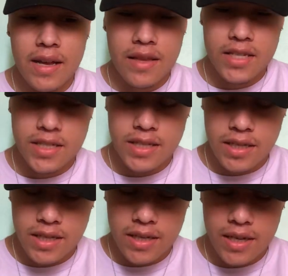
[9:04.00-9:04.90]
And then
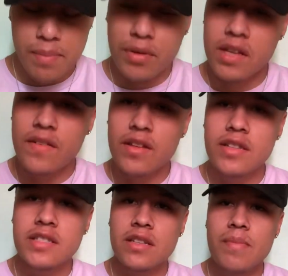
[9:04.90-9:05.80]
in Bolivia,
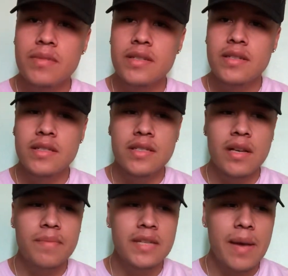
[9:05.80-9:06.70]
there's
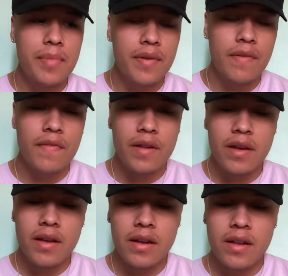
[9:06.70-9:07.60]
some type of
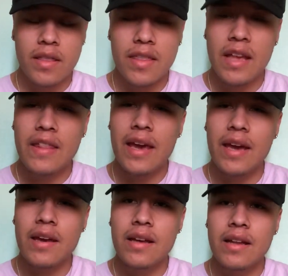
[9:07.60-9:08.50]
thing
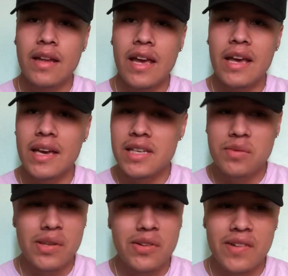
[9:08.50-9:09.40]
they hit kids
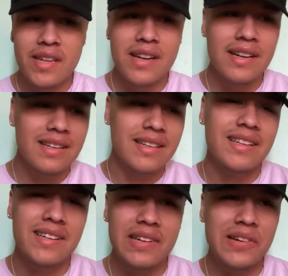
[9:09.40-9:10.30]
with over there,
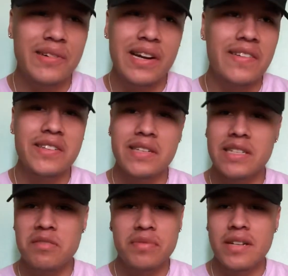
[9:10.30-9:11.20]
or whatever, to
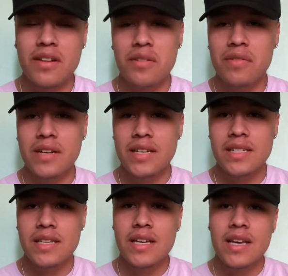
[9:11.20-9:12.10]
discipline. I don't know what it
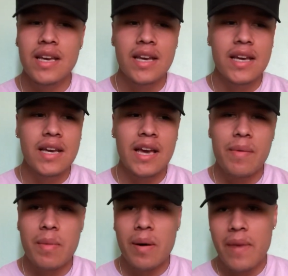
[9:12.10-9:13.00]
is.
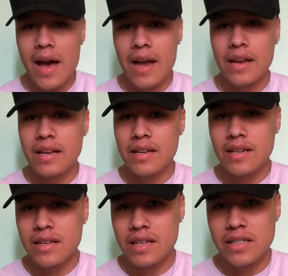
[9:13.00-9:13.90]
And my mom had it,
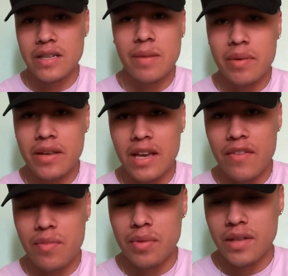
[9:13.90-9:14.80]
because she had barely
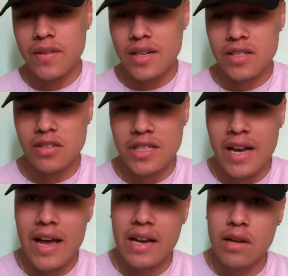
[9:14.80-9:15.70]
came from Bolivia, so she
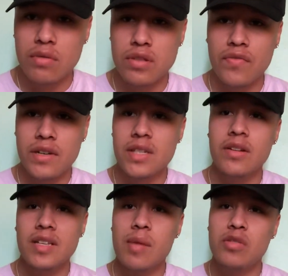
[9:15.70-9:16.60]
had it, and it was the first thing
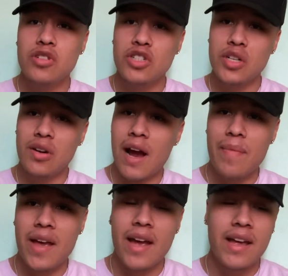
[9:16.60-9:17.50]
on the table. So she
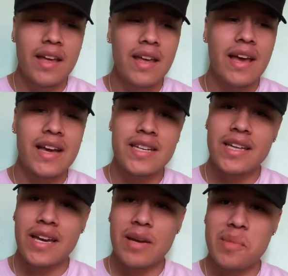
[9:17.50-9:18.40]
grabbed that, and she
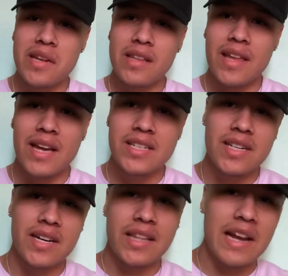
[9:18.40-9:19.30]
like immediately like
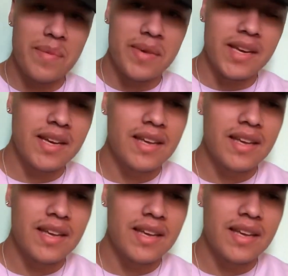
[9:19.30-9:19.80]
chucked it at me.